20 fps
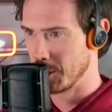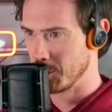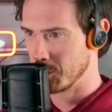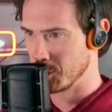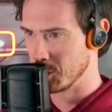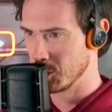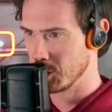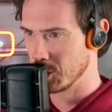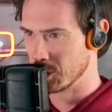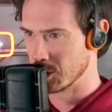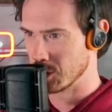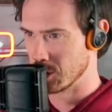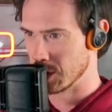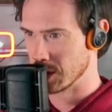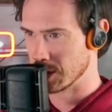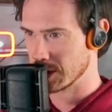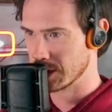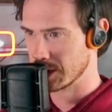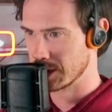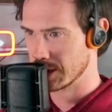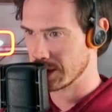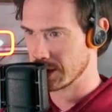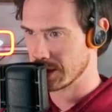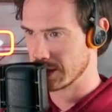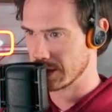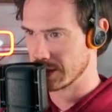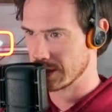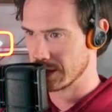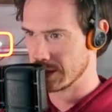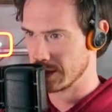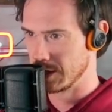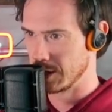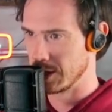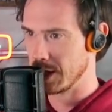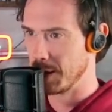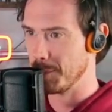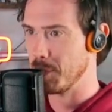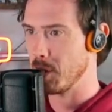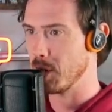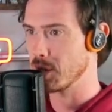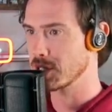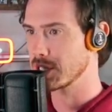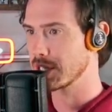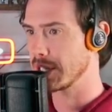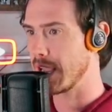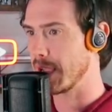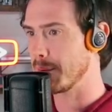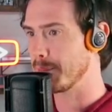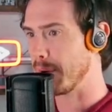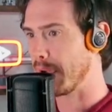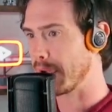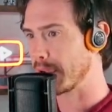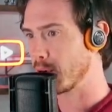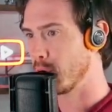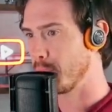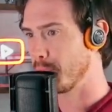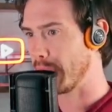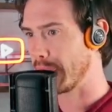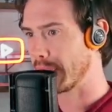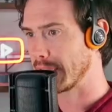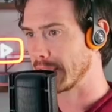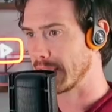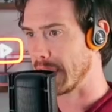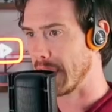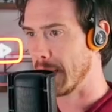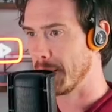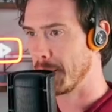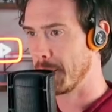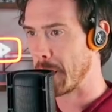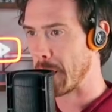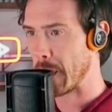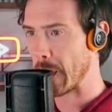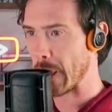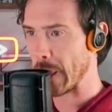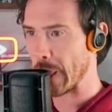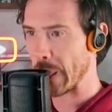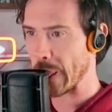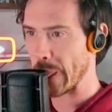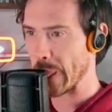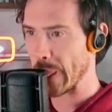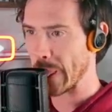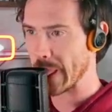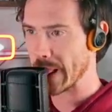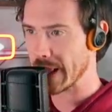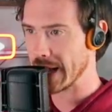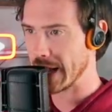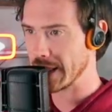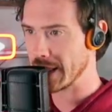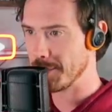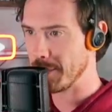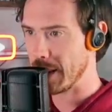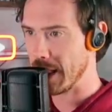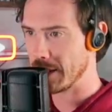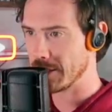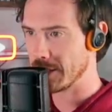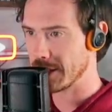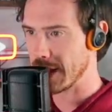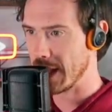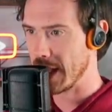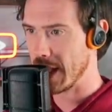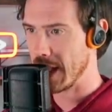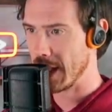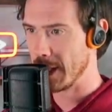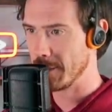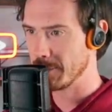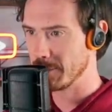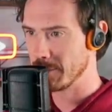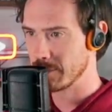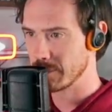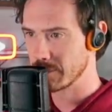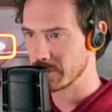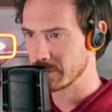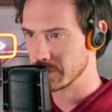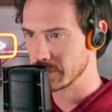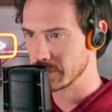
Come on, you can do this. Oh, that person came back, got back again. Get them out of the game.